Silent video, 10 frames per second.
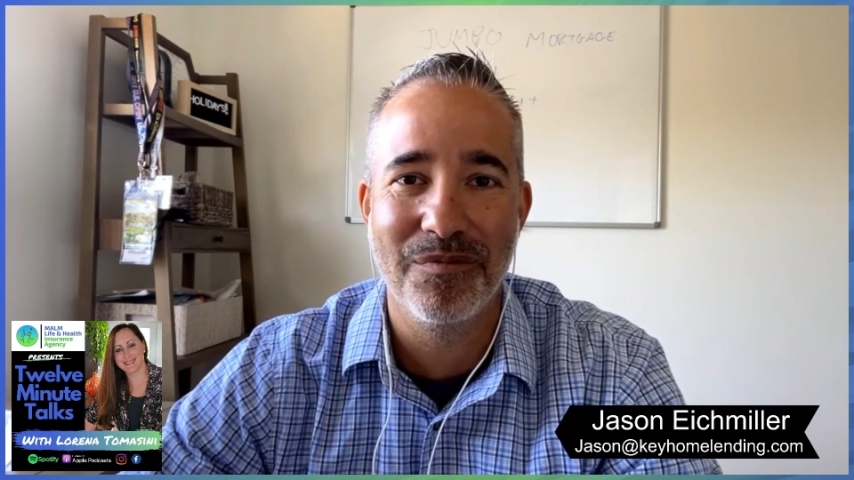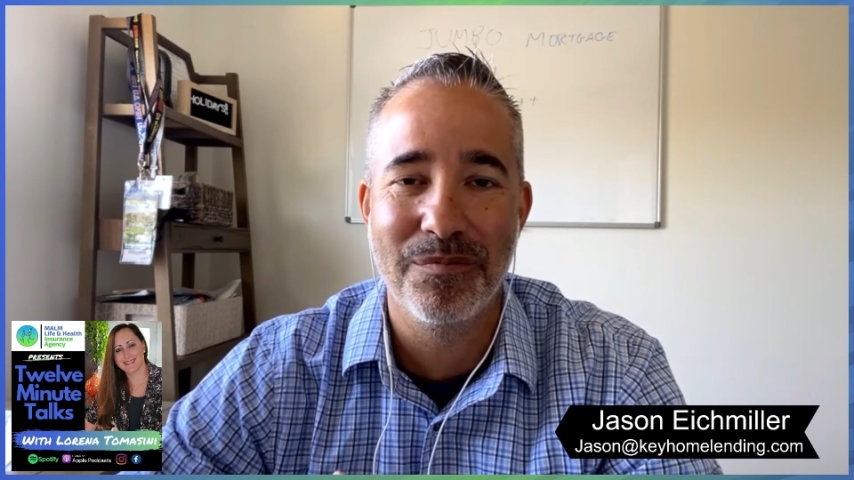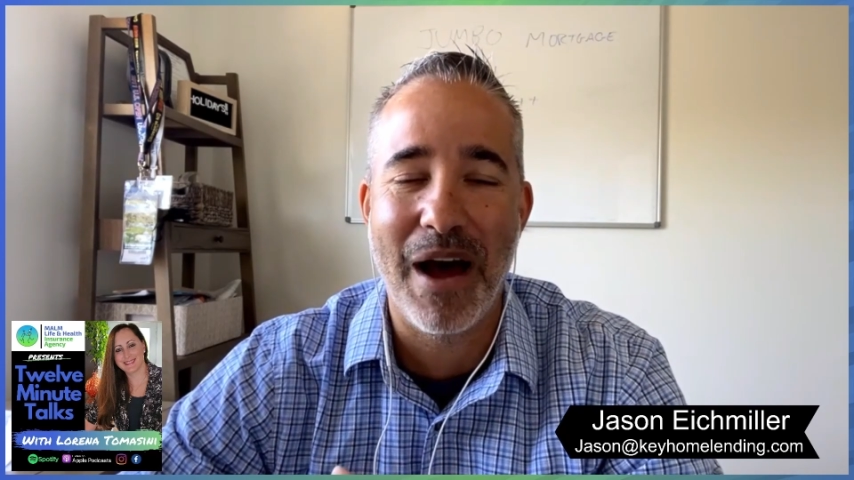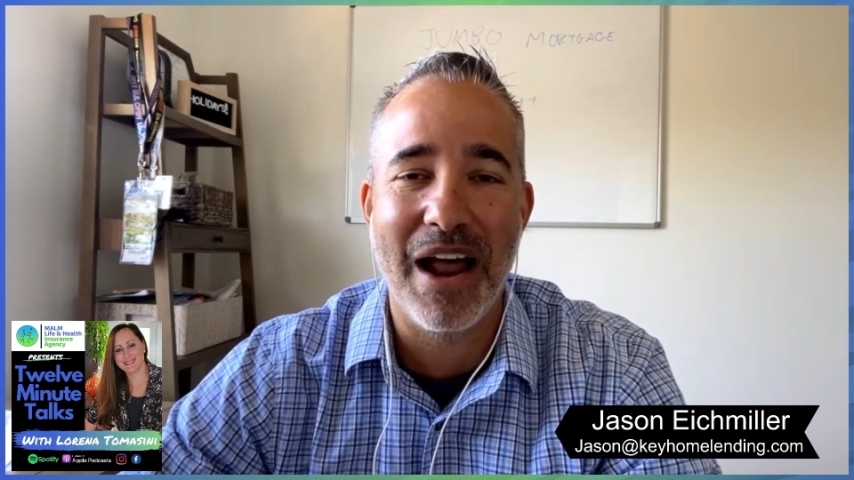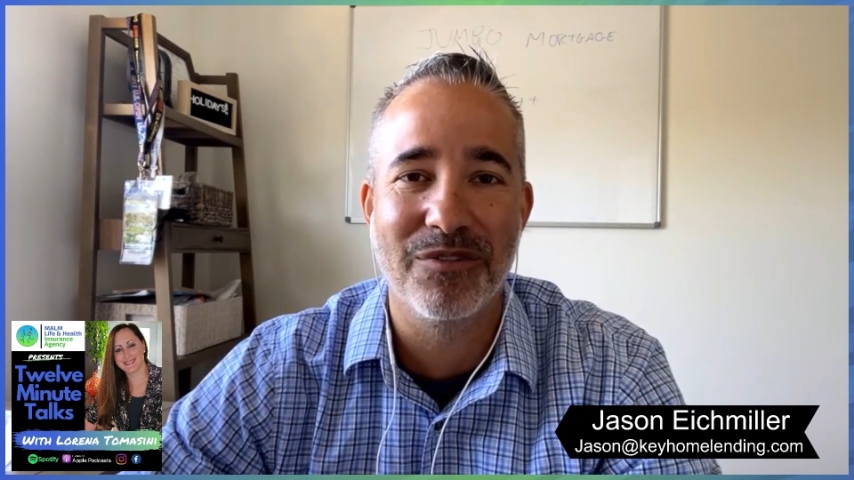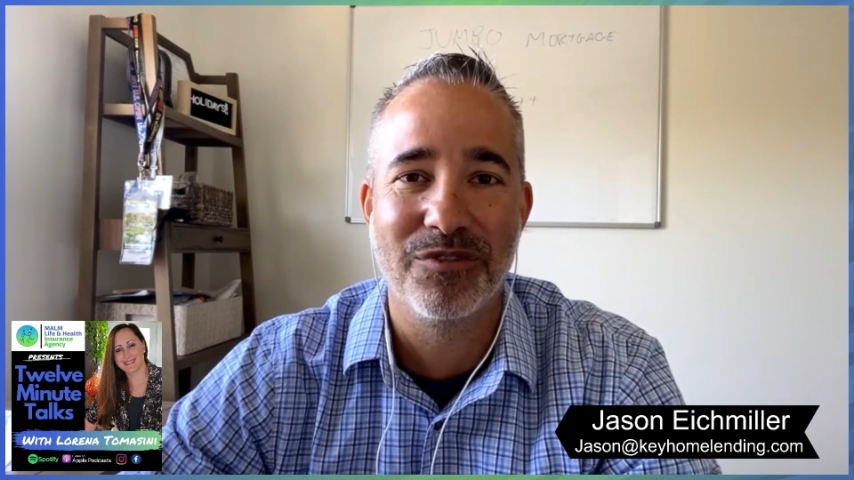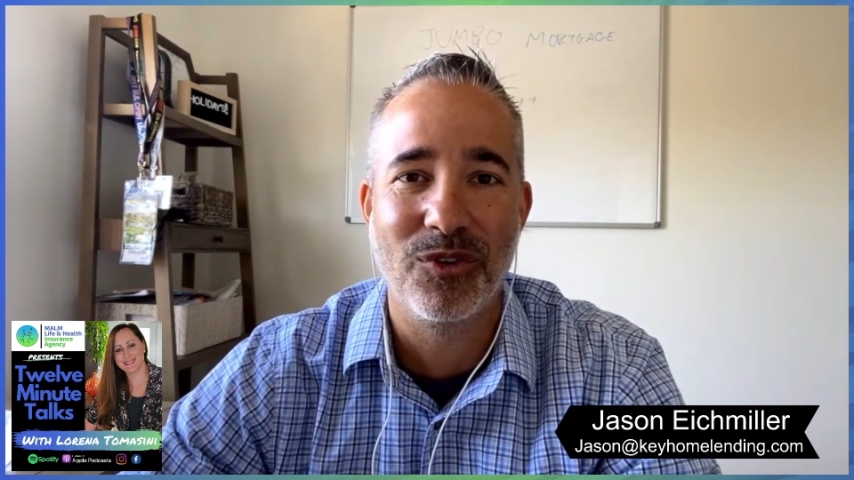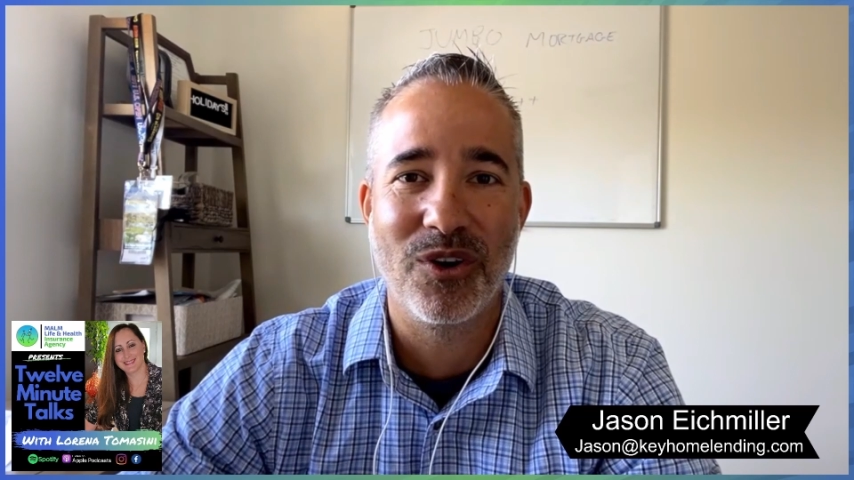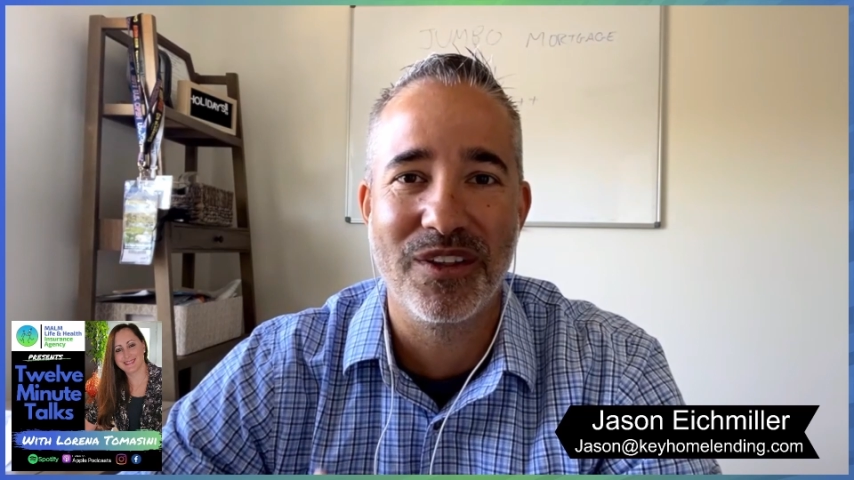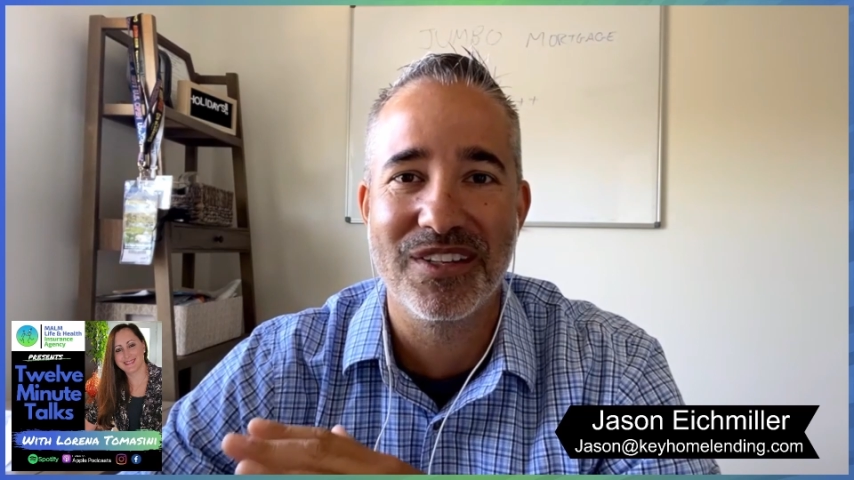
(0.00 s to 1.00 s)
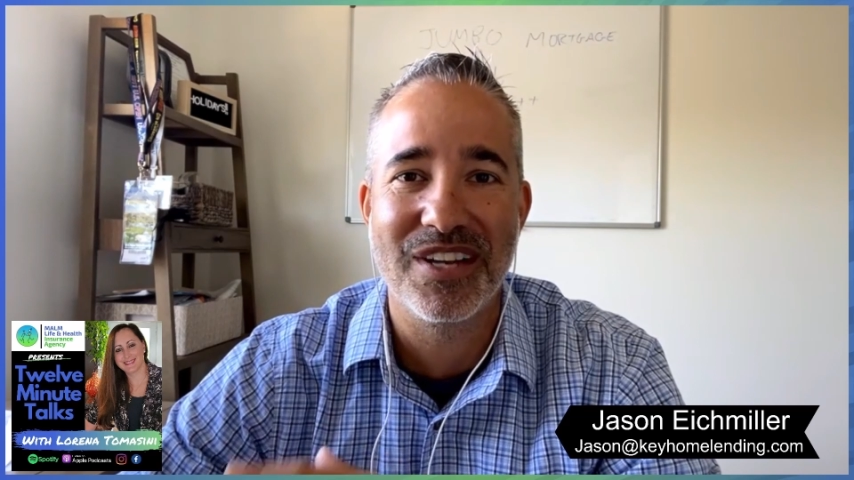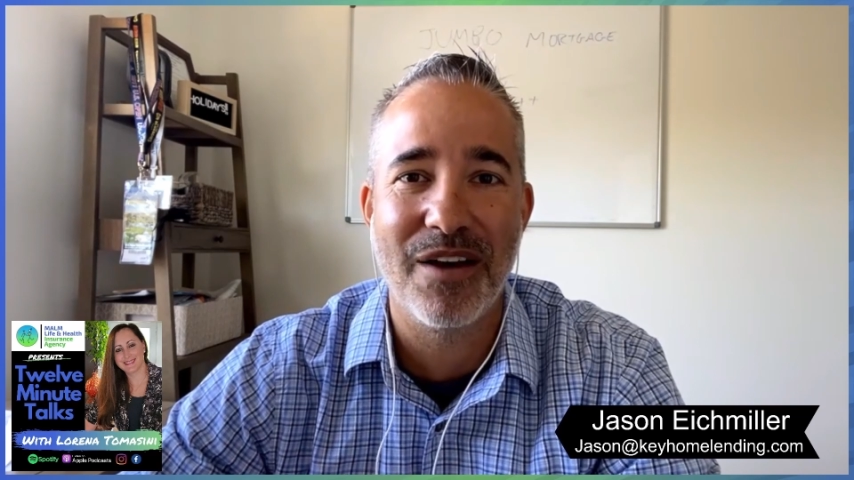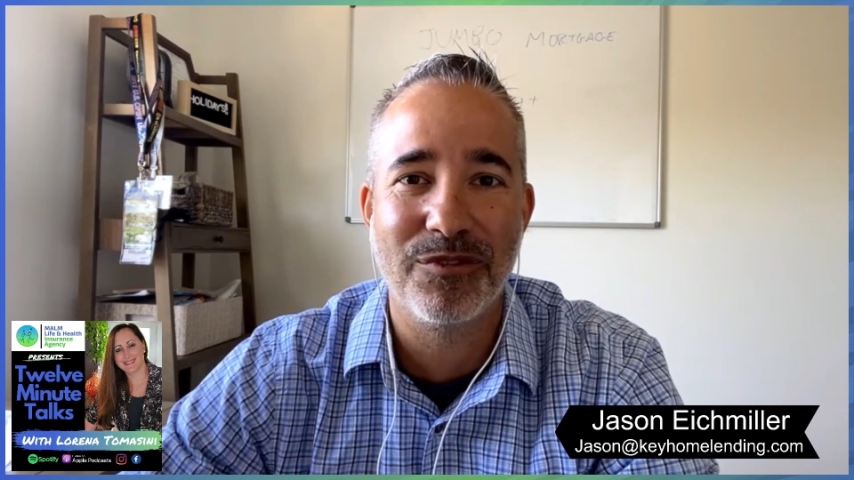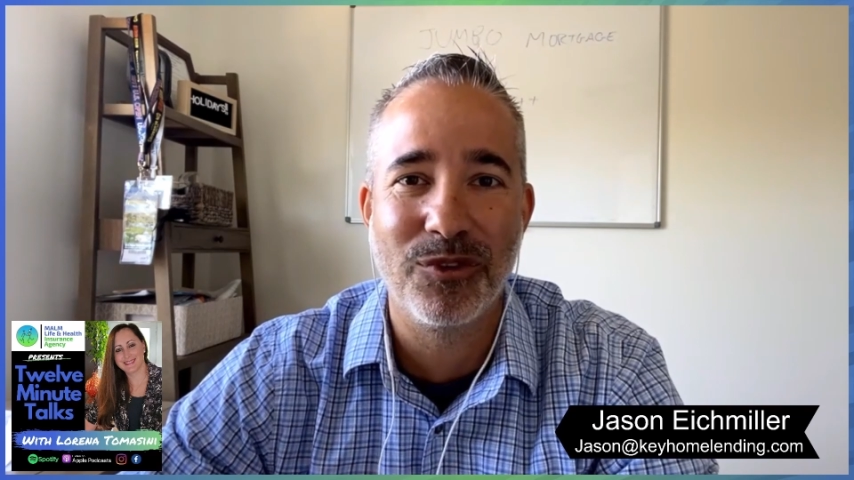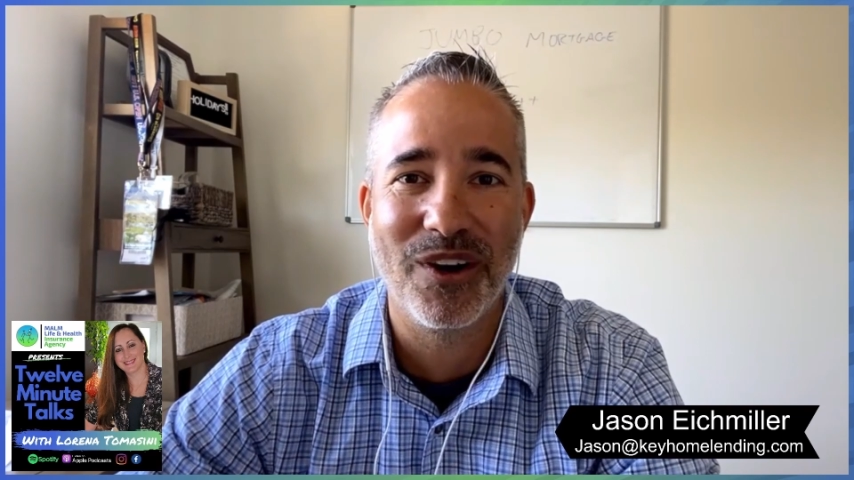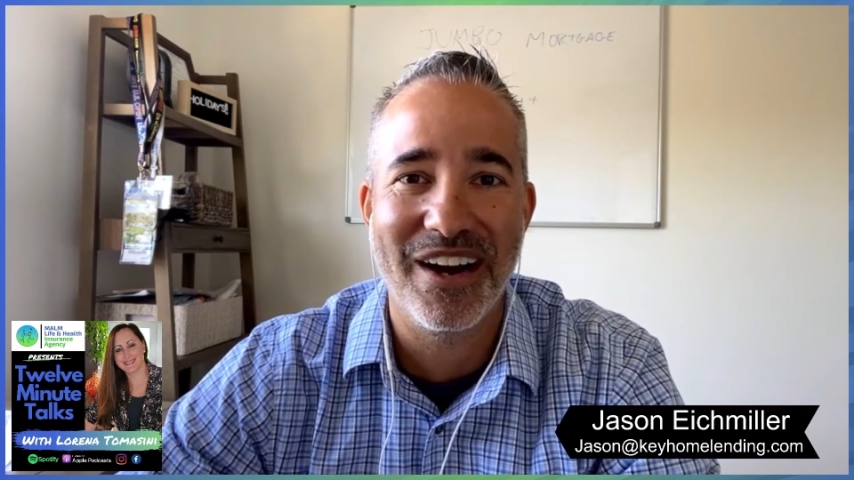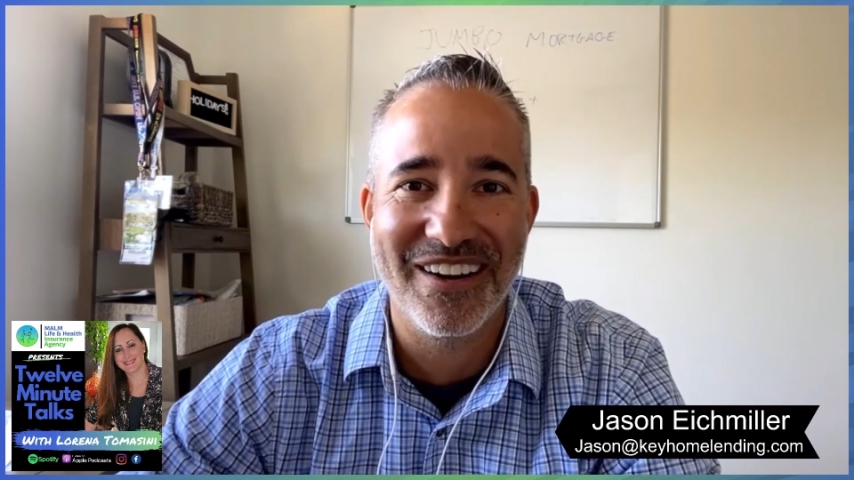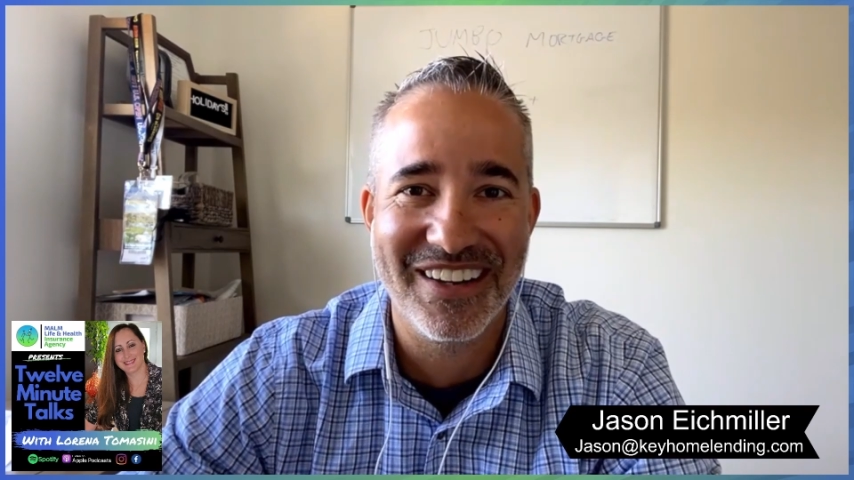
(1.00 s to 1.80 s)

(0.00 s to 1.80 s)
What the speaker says: bottom floor and the top floor air